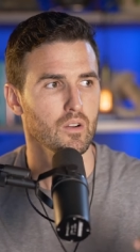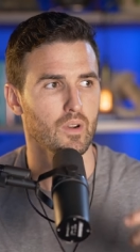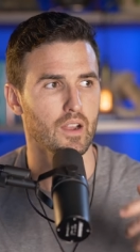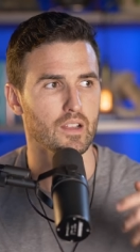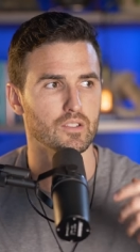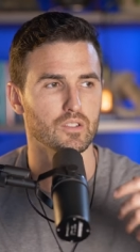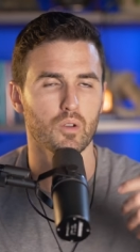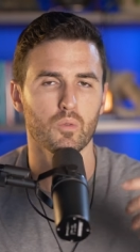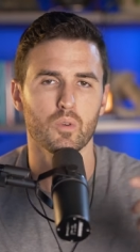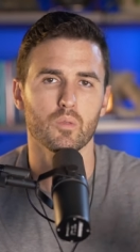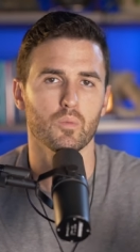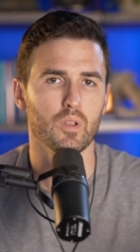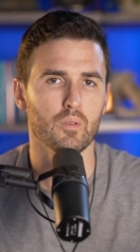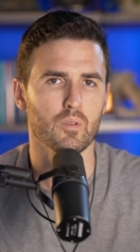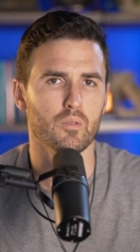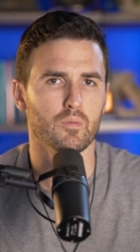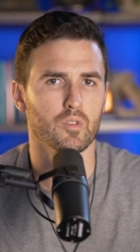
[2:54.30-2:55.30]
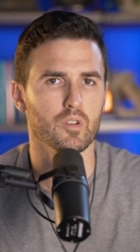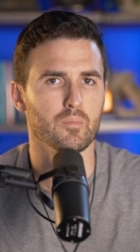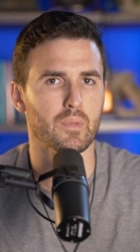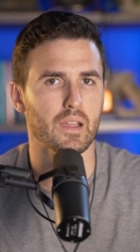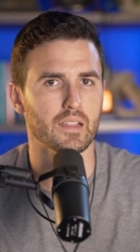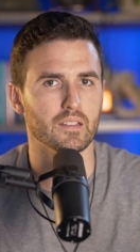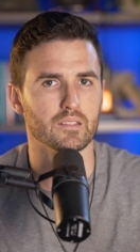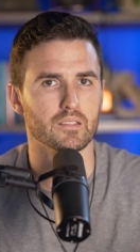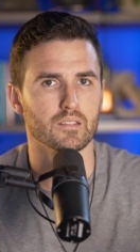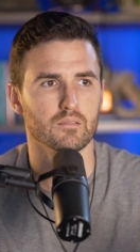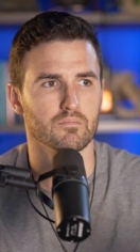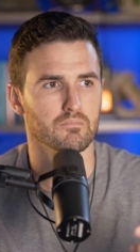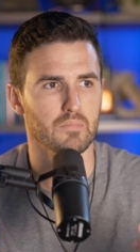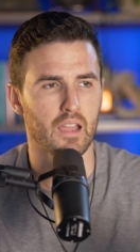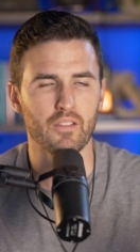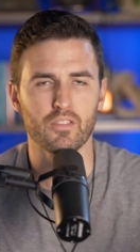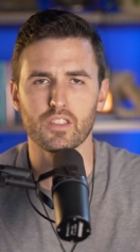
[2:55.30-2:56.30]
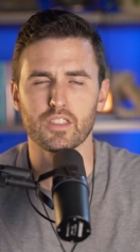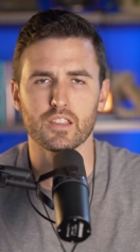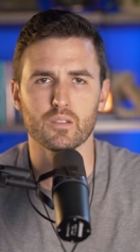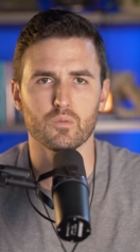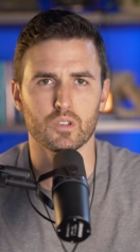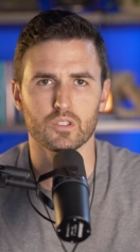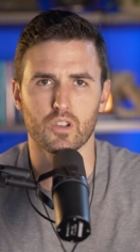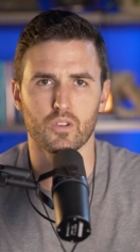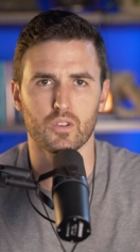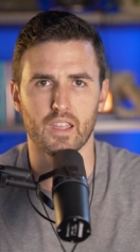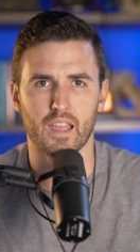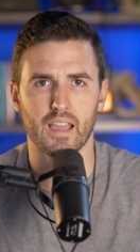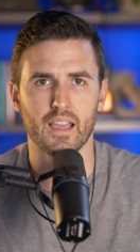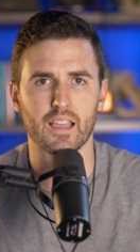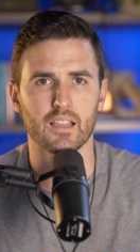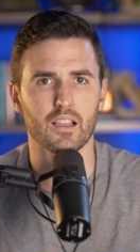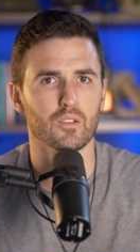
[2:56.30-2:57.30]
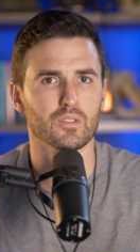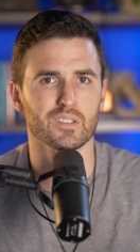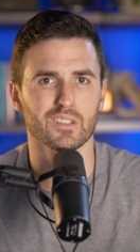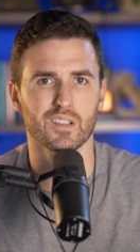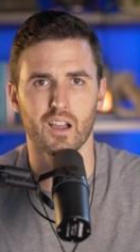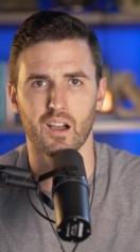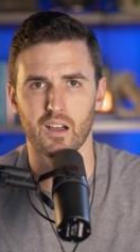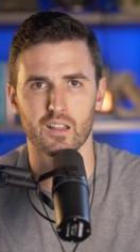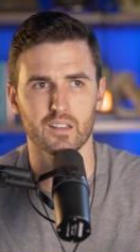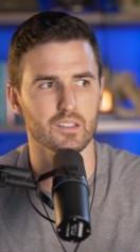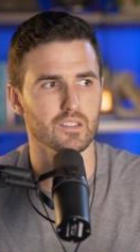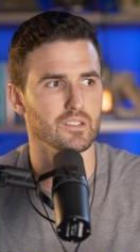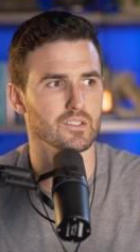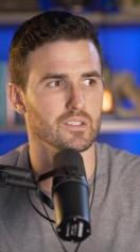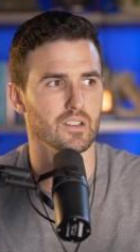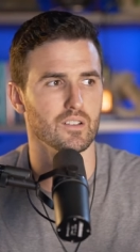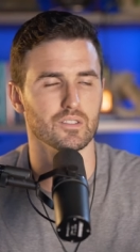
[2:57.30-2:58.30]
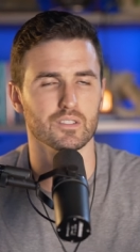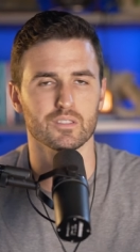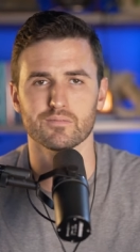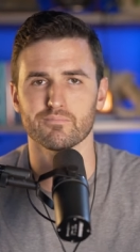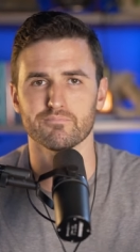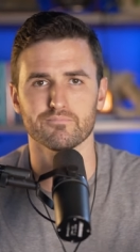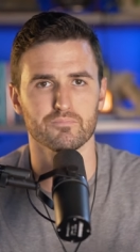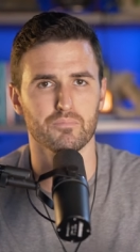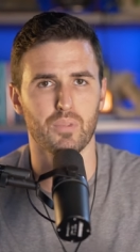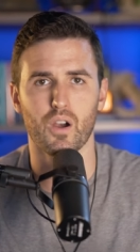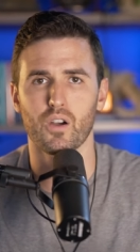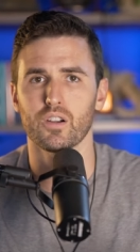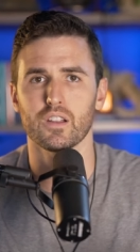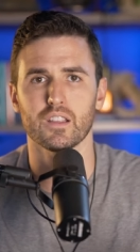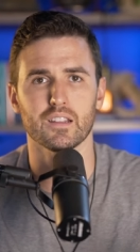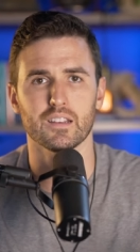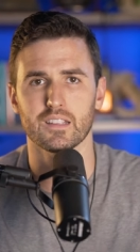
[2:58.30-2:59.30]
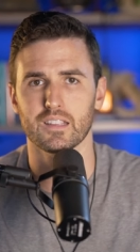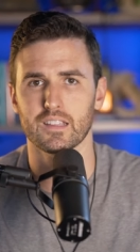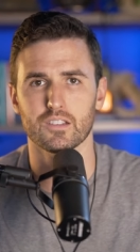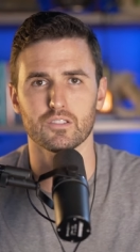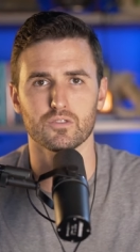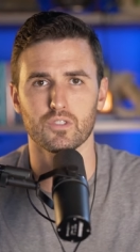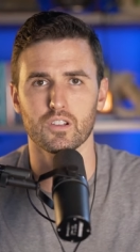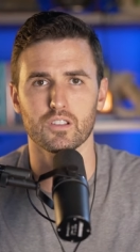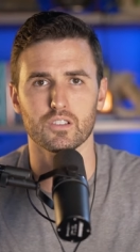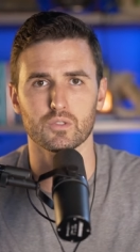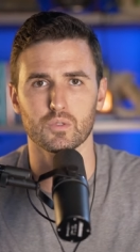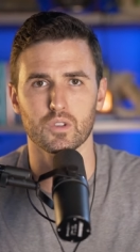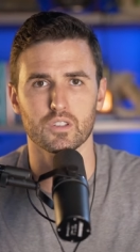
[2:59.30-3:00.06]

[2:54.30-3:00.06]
Right? So when we were roommates, everything was okay. I was in college and I was partying and getting drunk as